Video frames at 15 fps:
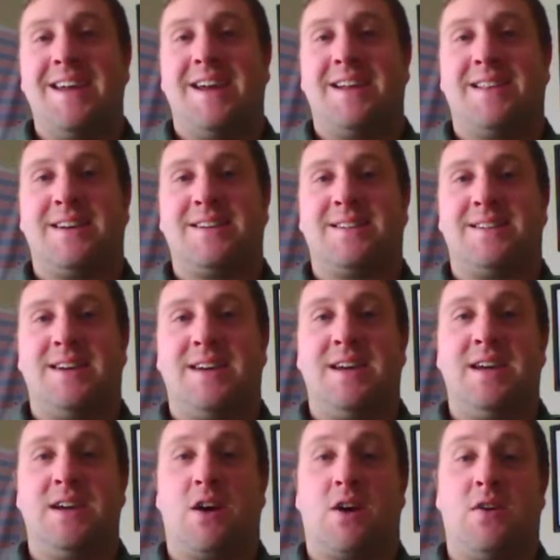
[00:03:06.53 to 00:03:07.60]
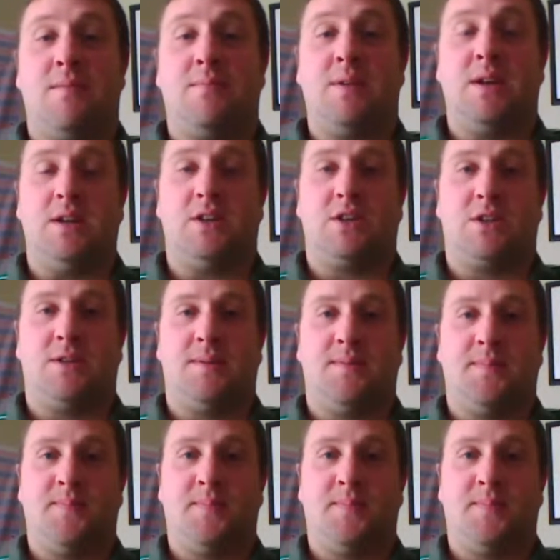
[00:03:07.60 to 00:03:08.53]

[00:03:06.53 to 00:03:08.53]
unless they are impeached.